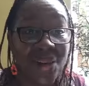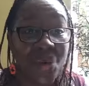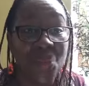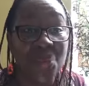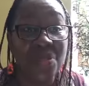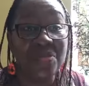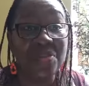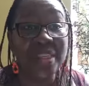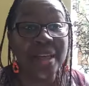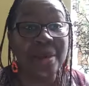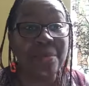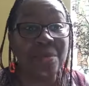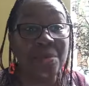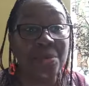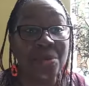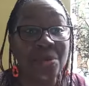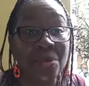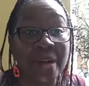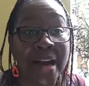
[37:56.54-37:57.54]
with the
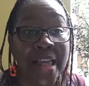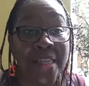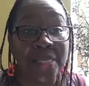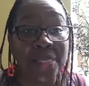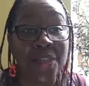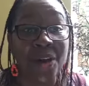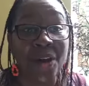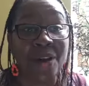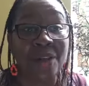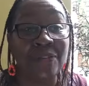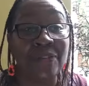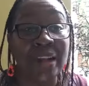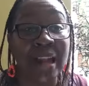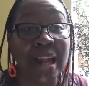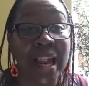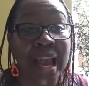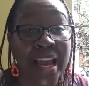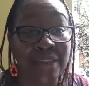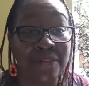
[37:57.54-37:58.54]
breath of
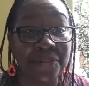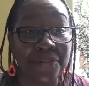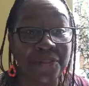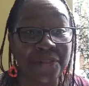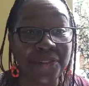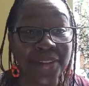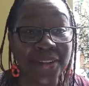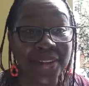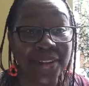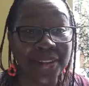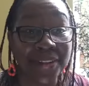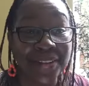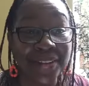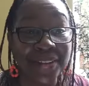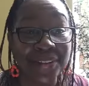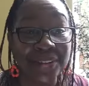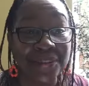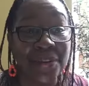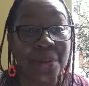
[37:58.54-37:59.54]
life
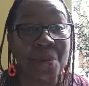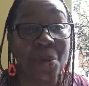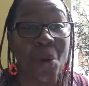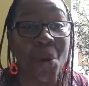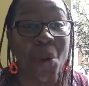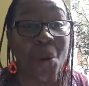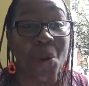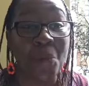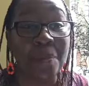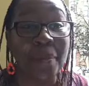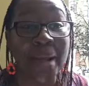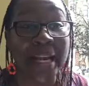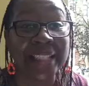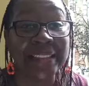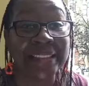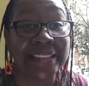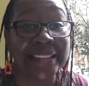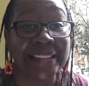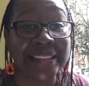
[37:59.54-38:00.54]
from
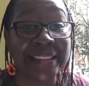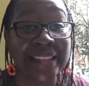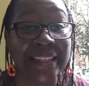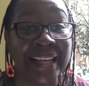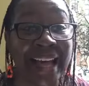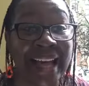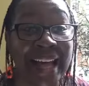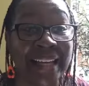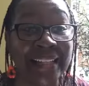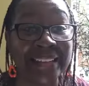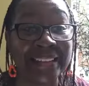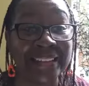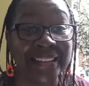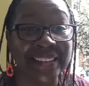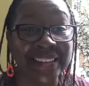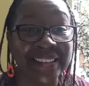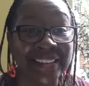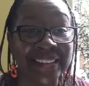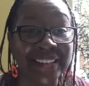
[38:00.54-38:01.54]
Almighty God,
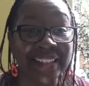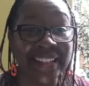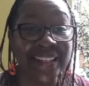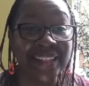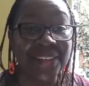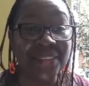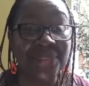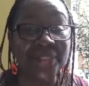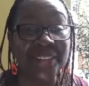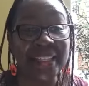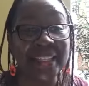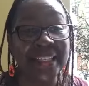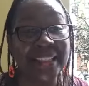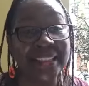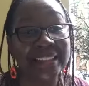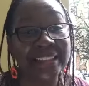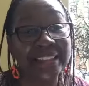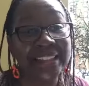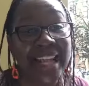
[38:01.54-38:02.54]
with the
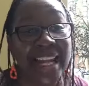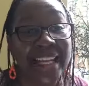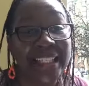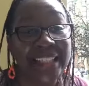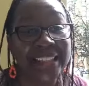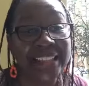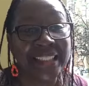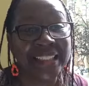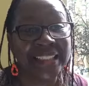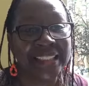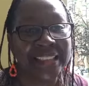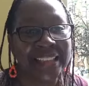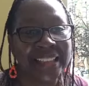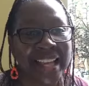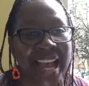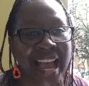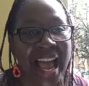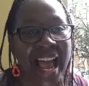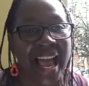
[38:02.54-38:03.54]
intelligence
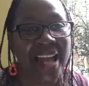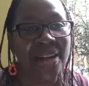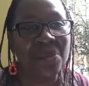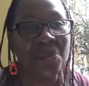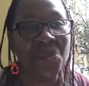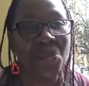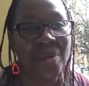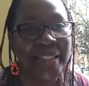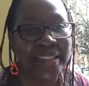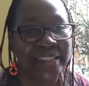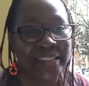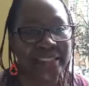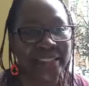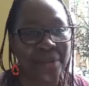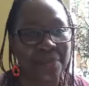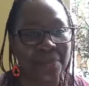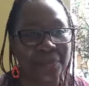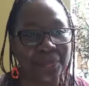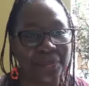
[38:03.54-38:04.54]
and
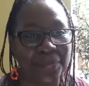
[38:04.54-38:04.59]
wisdom